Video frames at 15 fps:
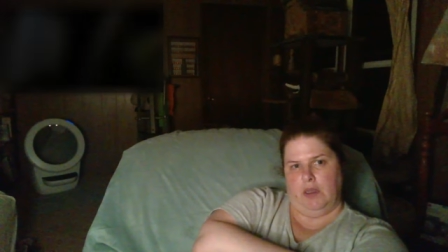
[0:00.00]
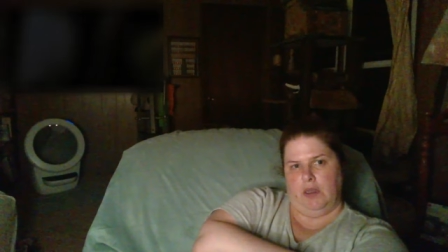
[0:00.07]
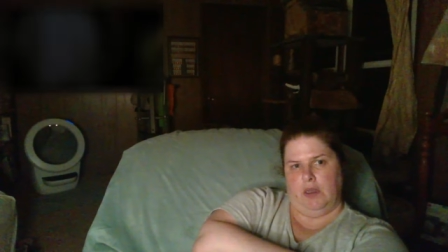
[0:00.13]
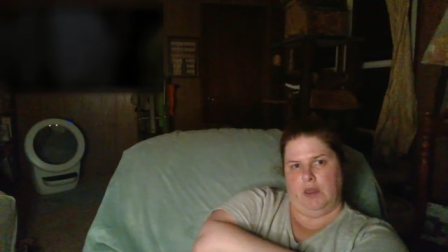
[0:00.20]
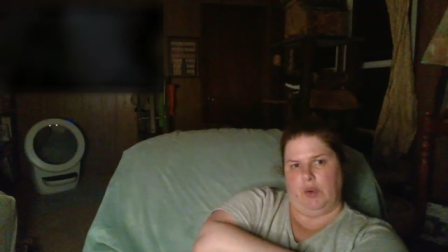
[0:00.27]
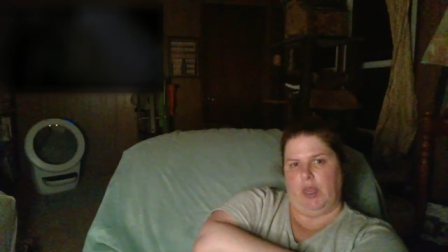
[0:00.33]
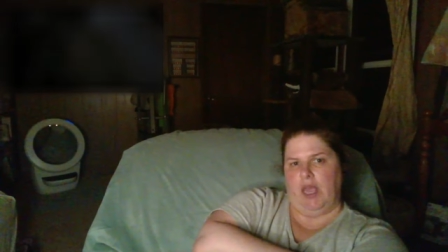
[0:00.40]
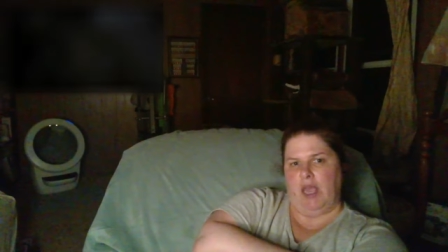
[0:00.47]

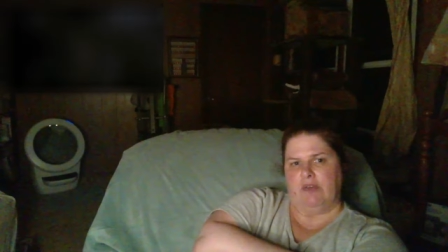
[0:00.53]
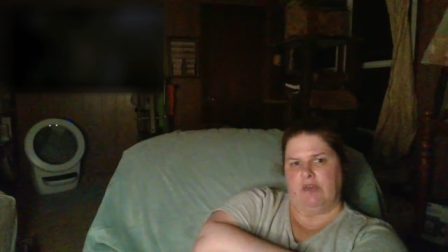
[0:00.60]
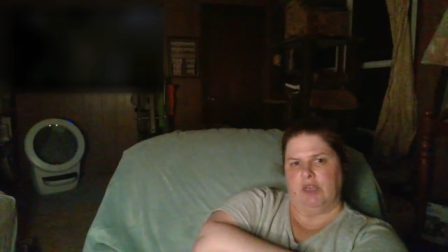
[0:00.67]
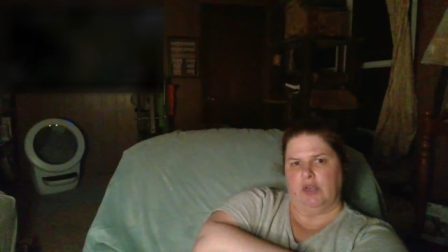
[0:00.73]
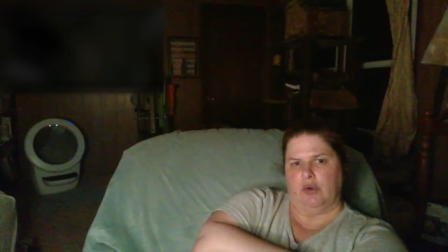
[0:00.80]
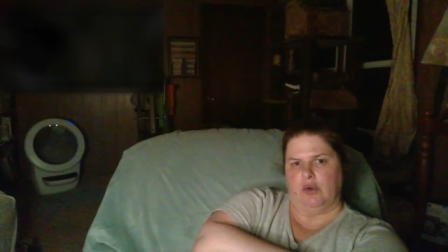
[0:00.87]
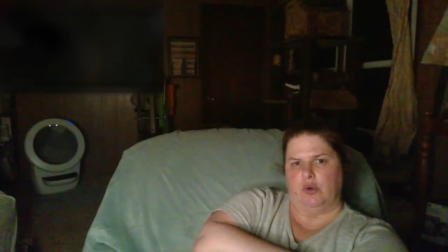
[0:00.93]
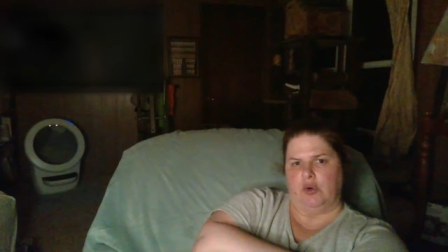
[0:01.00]
we having
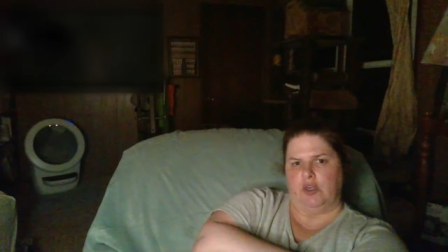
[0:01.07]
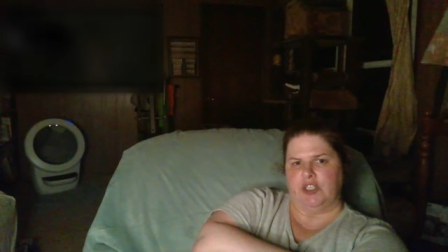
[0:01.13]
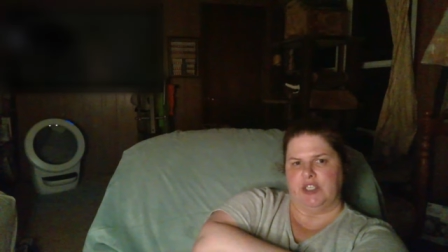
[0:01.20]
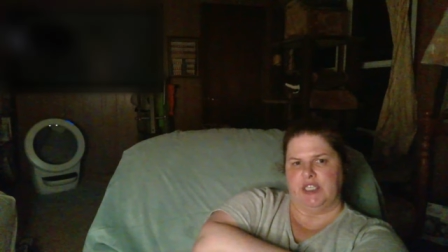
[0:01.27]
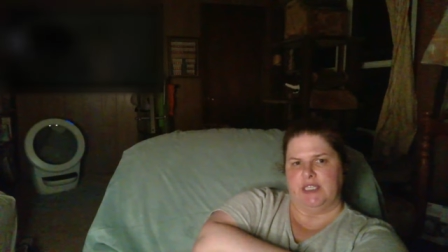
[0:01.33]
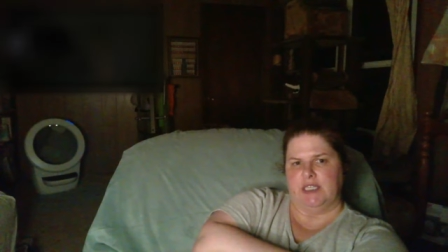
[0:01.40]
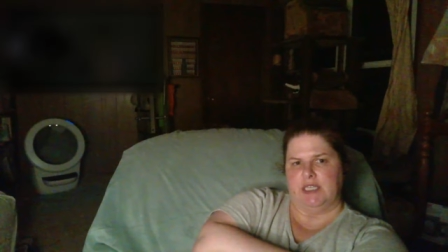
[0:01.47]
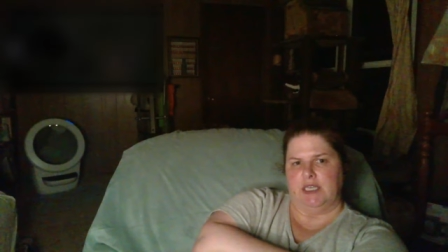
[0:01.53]
an
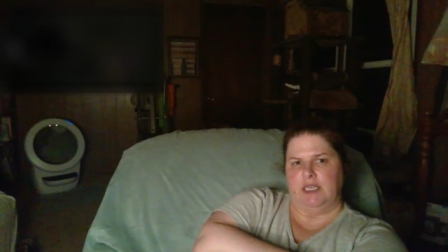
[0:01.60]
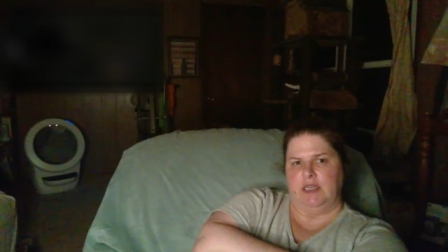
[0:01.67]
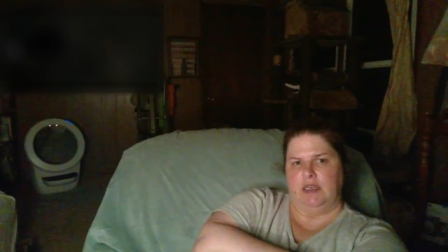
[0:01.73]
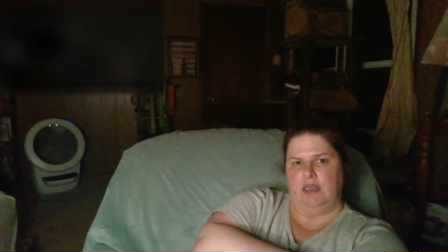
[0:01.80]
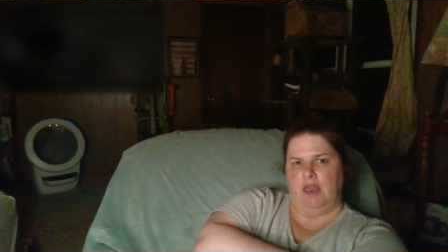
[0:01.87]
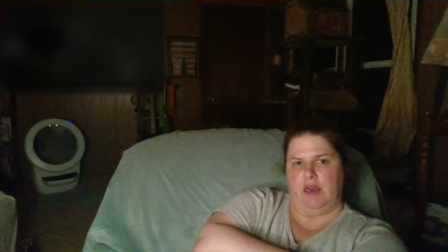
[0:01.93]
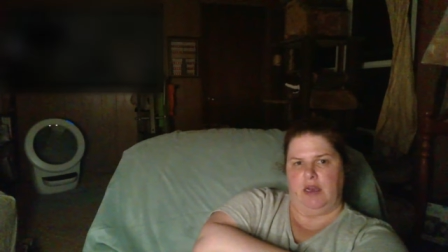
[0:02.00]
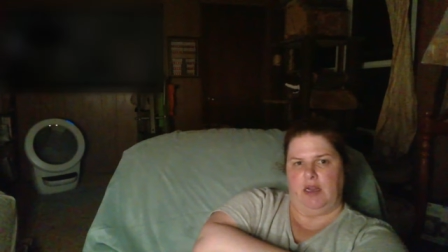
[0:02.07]
orgy scene,
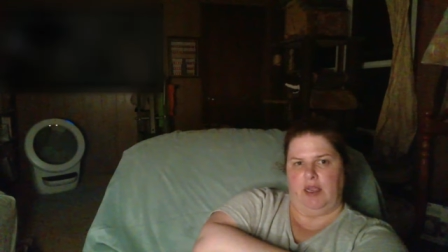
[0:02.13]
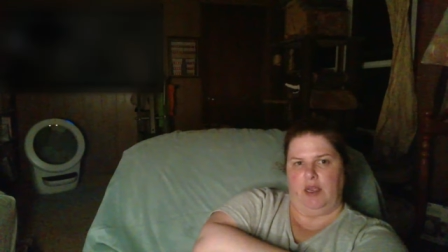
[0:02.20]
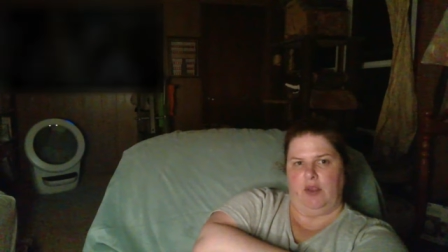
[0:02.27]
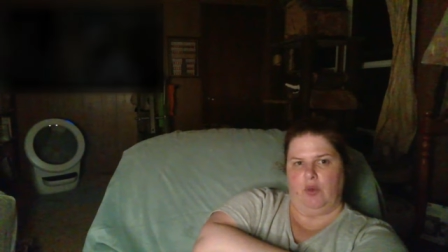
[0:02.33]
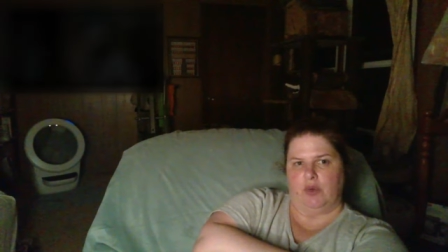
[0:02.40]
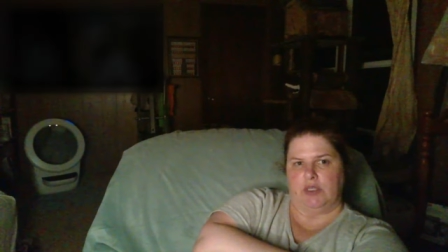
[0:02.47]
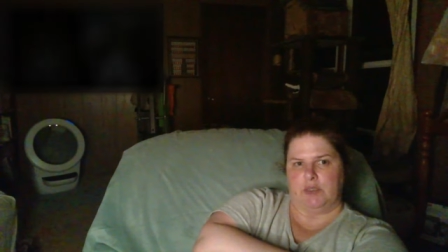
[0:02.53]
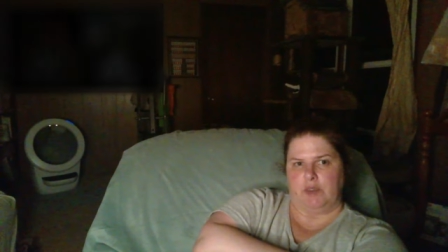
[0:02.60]
kind of like
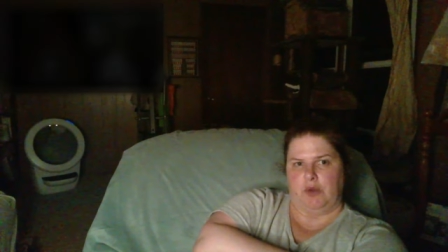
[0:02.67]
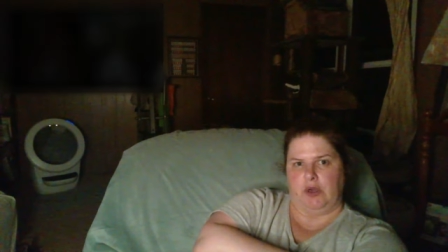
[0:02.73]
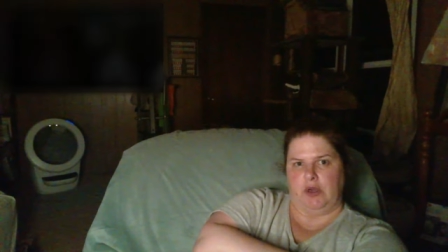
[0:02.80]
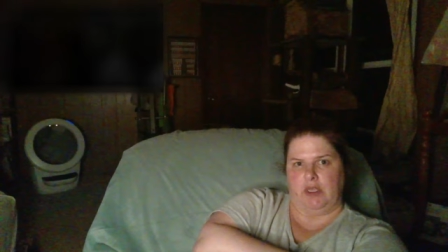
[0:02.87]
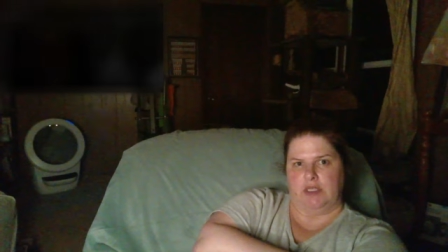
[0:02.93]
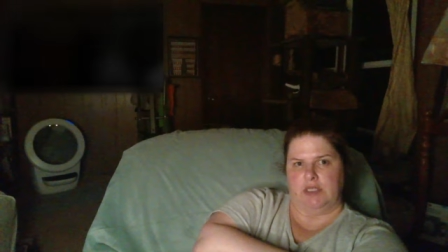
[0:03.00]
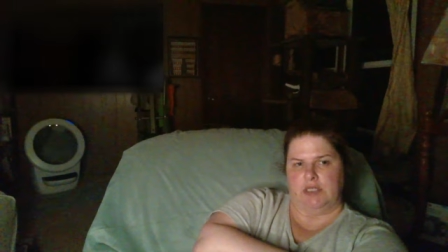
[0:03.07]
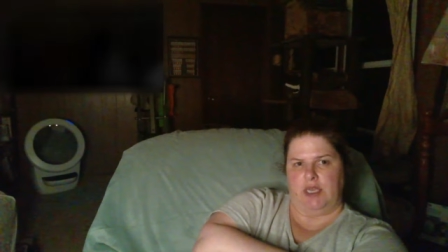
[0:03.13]
what
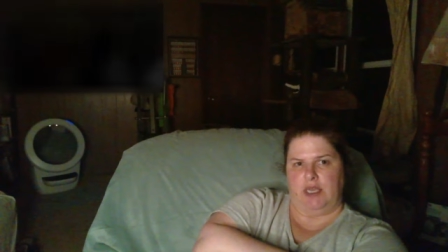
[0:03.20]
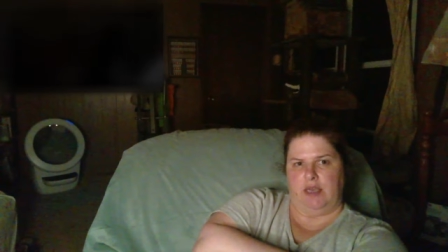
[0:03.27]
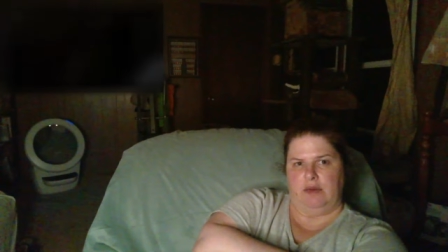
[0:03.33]
Spartacus had?